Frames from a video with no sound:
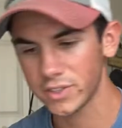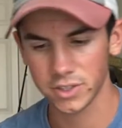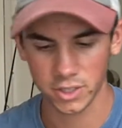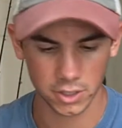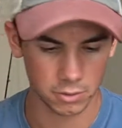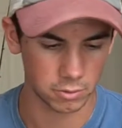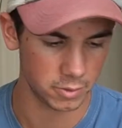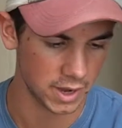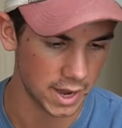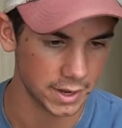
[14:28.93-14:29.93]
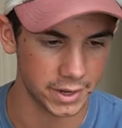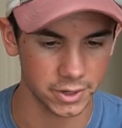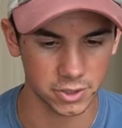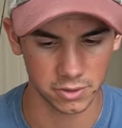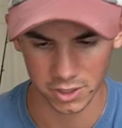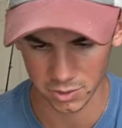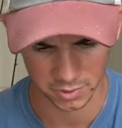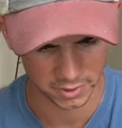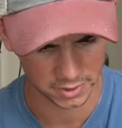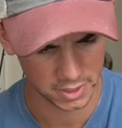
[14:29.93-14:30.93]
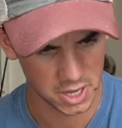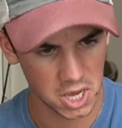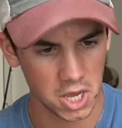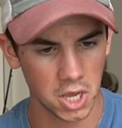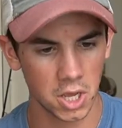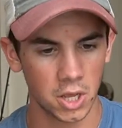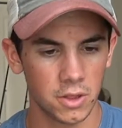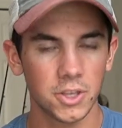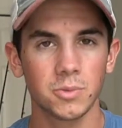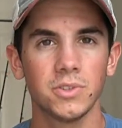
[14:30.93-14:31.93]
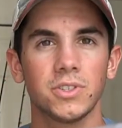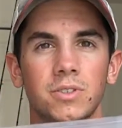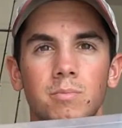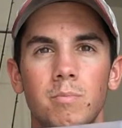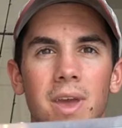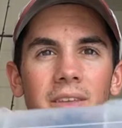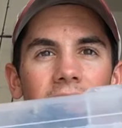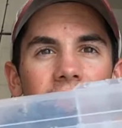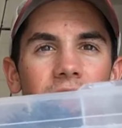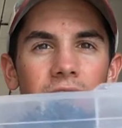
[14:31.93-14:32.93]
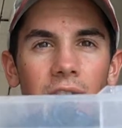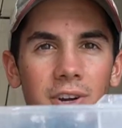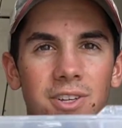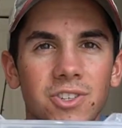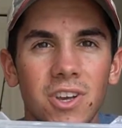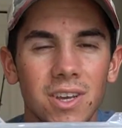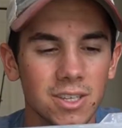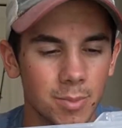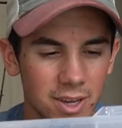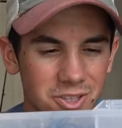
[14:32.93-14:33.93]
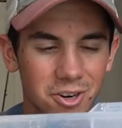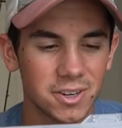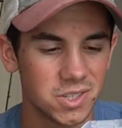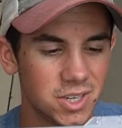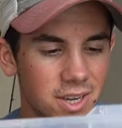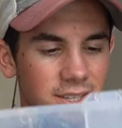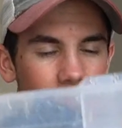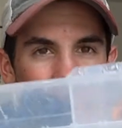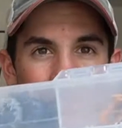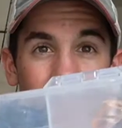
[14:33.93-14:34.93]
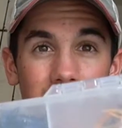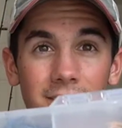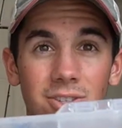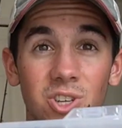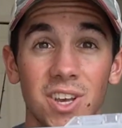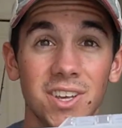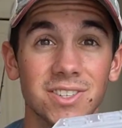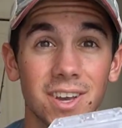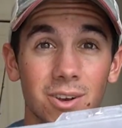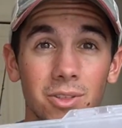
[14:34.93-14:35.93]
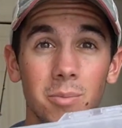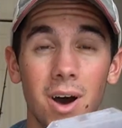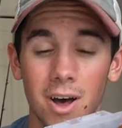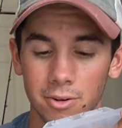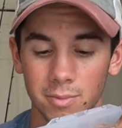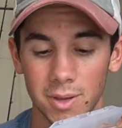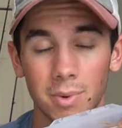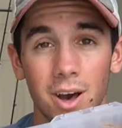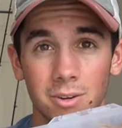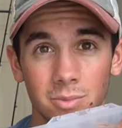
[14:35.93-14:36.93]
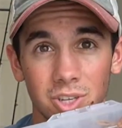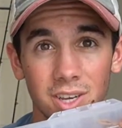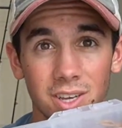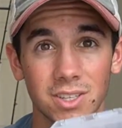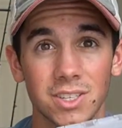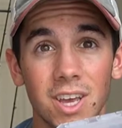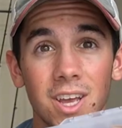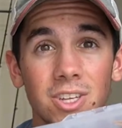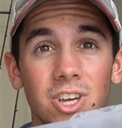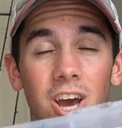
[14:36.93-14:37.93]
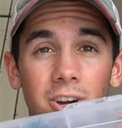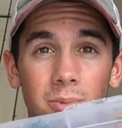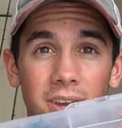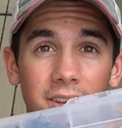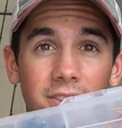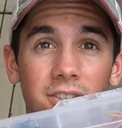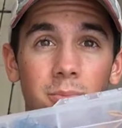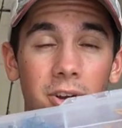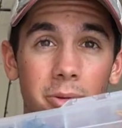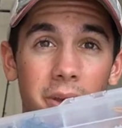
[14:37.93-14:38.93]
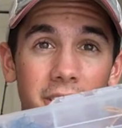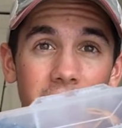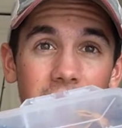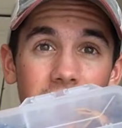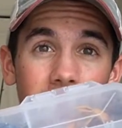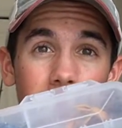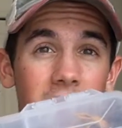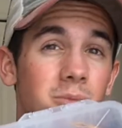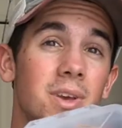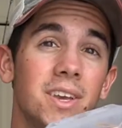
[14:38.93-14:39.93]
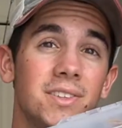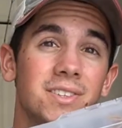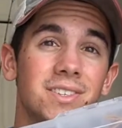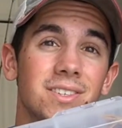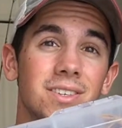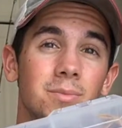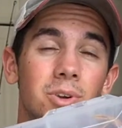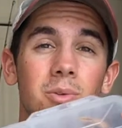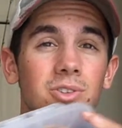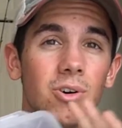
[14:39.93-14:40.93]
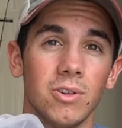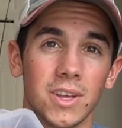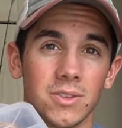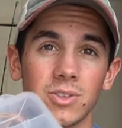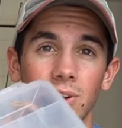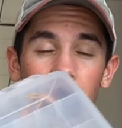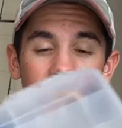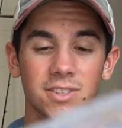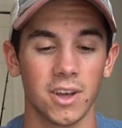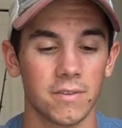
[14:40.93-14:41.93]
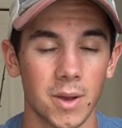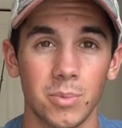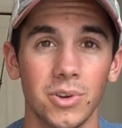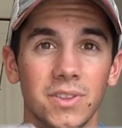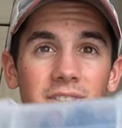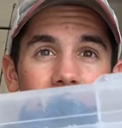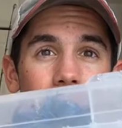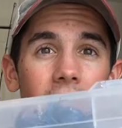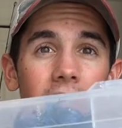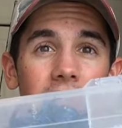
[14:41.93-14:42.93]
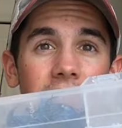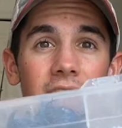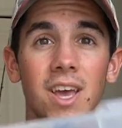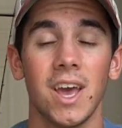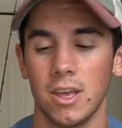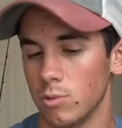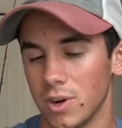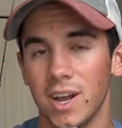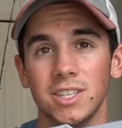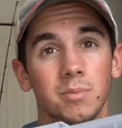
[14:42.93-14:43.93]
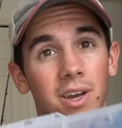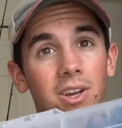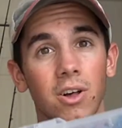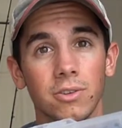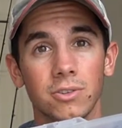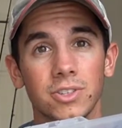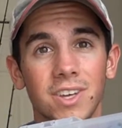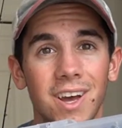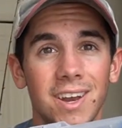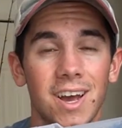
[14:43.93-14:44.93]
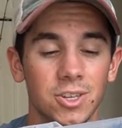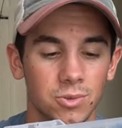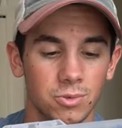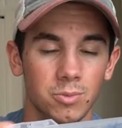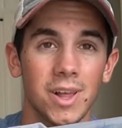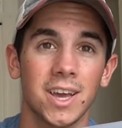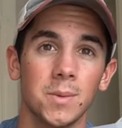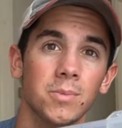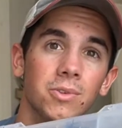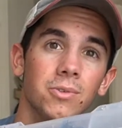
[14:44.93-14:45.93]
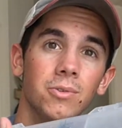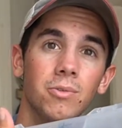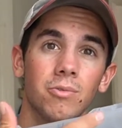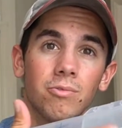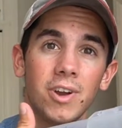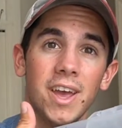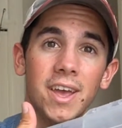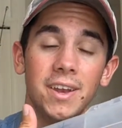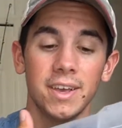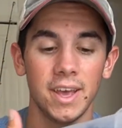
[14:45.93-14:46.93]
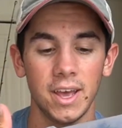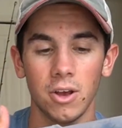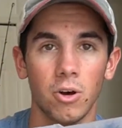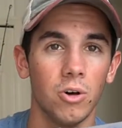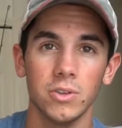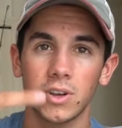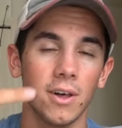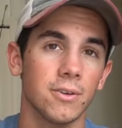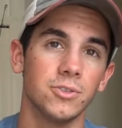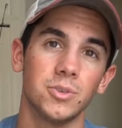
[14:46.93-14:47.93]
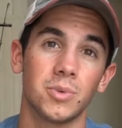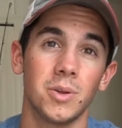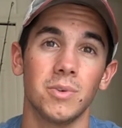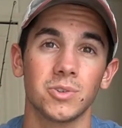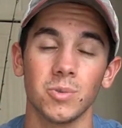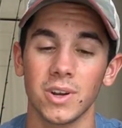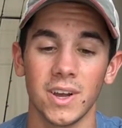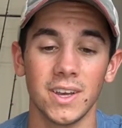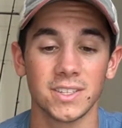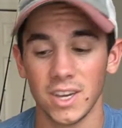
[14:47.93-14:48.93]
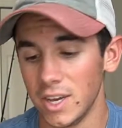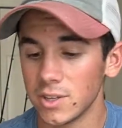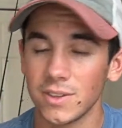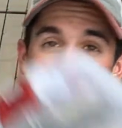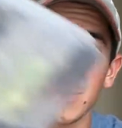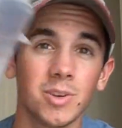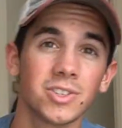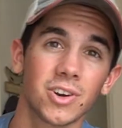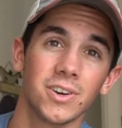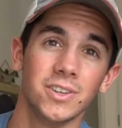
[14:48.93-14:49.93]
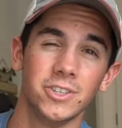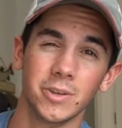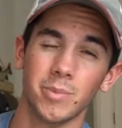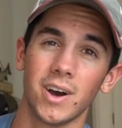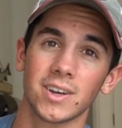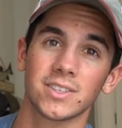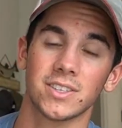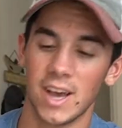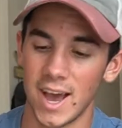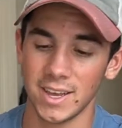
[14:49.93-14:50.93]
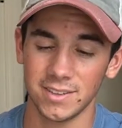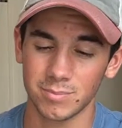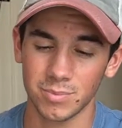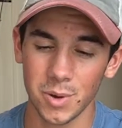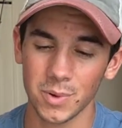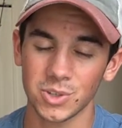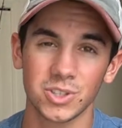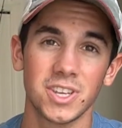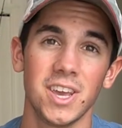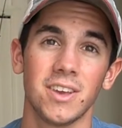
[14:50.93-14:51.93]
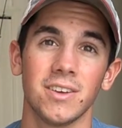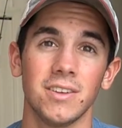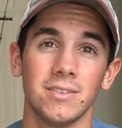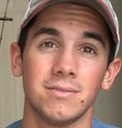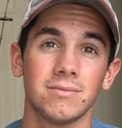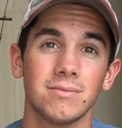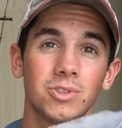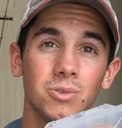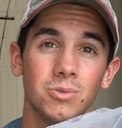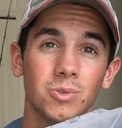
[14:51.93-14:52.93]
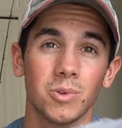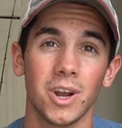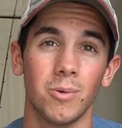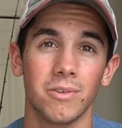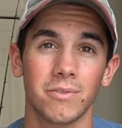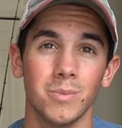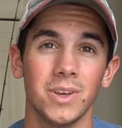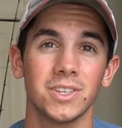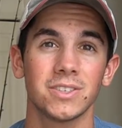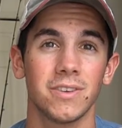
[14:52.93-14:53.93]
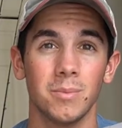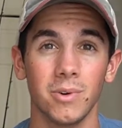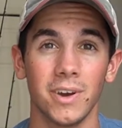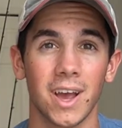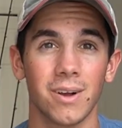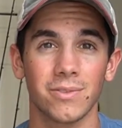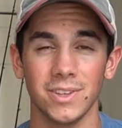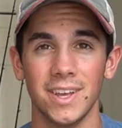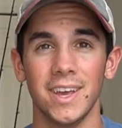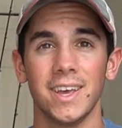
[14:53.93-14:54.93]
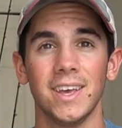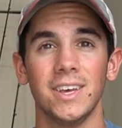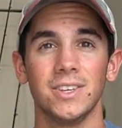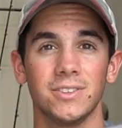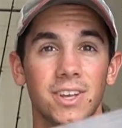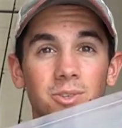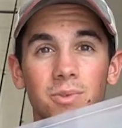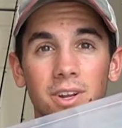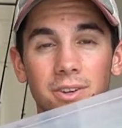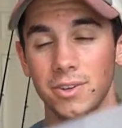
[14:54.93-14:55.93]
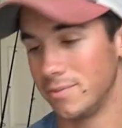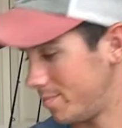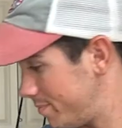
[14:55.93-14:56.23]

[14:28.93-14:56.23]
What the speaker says: see what we got here. So this one's mainly skirted jigs. By skirted jigs, I mean jigs like on the bottom, like bottom jigs, chatterbaits, spinnerbaits, buzzbaits, pretty much all like the skirted stuff I put in the same box. I organize it by color, so you got natural, black and blue, red, all the colors are pretty much organized. So that's my skirted jig box. I pretty much just take and choose what I want from this if I'm going out for the day. So that's what I do.